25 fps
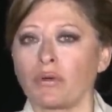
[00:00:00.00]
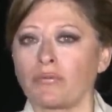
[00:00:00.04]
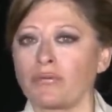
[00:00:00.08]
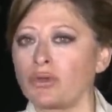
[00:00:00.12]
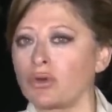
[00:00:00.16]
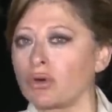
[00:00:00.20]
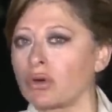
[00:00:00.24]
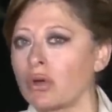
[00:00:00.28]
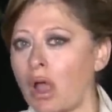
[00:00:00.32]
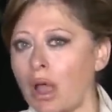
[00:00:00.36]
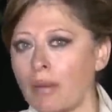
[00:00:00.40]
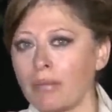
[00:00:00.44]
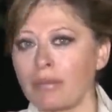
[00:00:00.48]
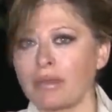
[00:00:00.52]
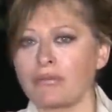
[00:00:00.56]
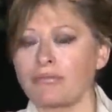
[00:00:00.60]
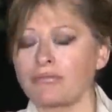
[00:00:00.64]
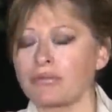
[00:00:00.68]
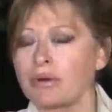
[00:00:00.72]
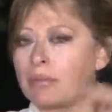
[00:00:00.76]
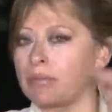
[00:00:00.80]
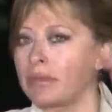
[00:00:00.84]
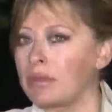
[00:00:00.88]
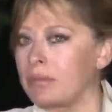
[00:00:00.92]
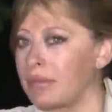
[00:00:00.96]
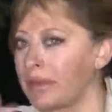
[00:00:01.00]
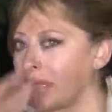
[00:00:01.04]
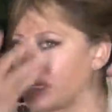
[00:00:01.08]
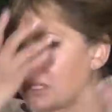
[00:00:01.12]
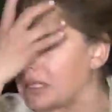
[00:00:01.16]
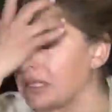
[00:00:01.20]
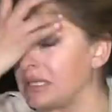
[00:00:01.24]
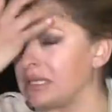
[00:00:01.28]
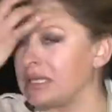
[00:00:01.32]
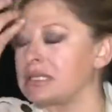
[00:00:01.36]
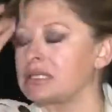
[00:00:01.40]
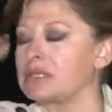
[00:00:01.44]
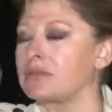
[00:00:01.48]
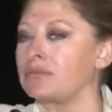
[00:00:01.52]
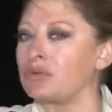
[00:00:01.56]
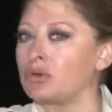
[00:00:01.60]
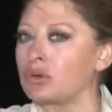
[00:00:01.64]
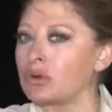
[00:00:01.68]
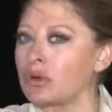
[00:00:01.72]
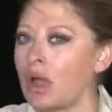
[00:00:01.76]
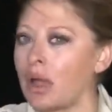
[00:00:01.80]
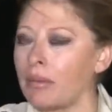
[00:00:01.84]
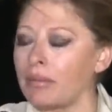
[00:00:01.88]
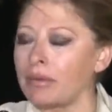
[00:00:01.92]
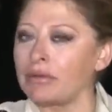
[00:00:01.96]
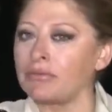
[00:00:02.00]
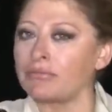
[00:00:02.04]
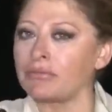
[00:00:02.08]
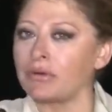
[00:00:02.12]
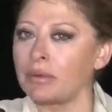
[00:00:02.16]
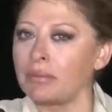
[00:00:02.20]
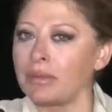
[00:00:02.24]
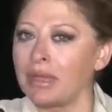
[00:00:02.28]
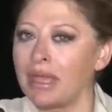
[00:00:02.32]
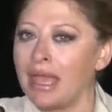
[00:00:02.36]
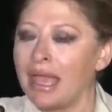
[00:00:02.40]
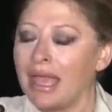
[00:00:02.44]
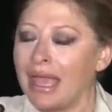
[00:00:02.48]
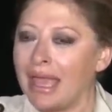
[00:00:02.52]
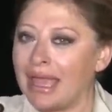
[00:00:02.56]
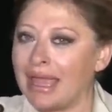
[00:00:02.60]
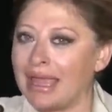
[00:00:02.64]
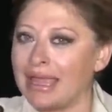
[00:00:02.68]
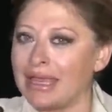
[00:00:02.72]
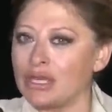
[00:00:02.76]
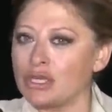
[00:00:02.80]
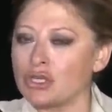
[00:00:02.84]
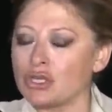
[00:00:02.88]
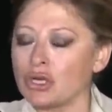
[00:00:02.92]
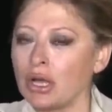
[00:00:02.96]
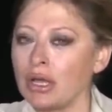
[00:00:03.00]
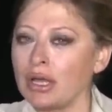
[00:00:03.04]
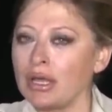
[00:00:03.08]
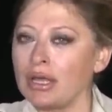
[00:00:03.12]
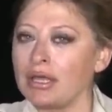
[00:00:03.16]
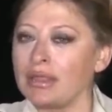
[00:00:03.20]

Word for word: If you're coming from the Middle East, if you're coming from Asia,